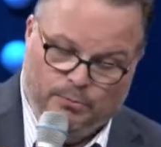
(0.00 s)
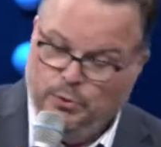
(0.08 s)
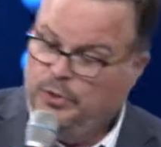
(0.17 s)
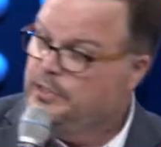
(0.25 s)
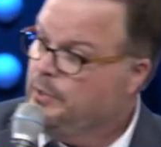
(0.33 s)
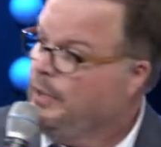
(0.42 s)

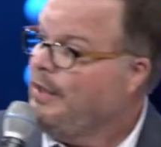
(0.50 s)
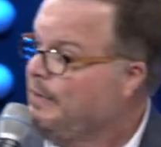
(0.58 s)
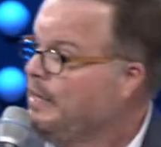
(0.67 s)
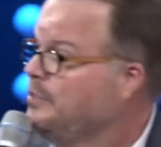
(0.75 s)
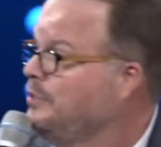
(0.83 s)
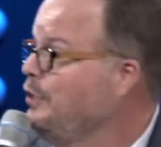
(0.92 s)
Moody said, Well, I've
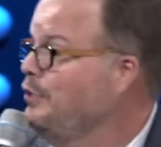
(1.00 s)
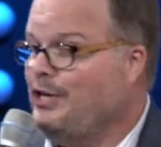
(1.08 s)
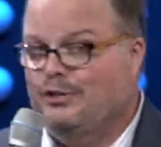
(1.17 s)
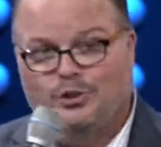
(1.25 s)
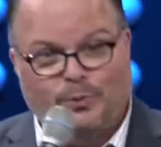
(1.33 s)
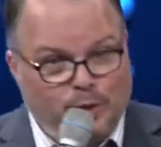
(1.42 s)
got to see
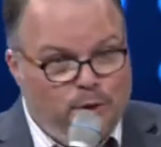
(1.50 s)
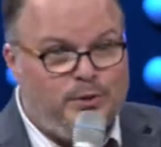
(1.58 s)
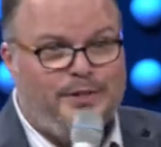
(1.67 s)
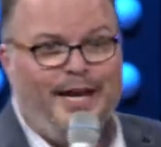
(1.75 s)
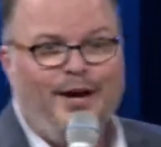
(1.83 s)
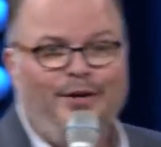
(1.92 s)
this. So he
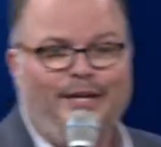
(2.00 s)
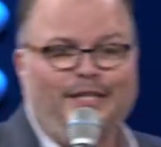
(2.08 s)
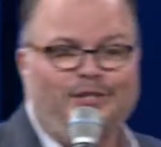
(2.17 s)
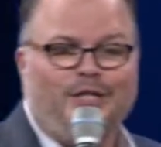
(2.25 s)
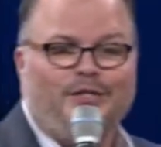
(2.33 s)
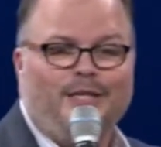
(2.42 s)
goes down and
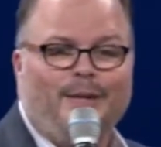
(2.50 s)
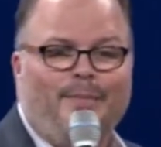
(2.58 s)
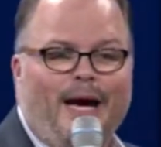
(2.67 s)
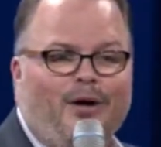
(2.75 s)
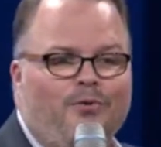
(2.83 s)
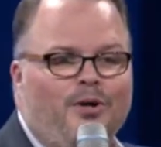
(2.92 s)
he sits in the back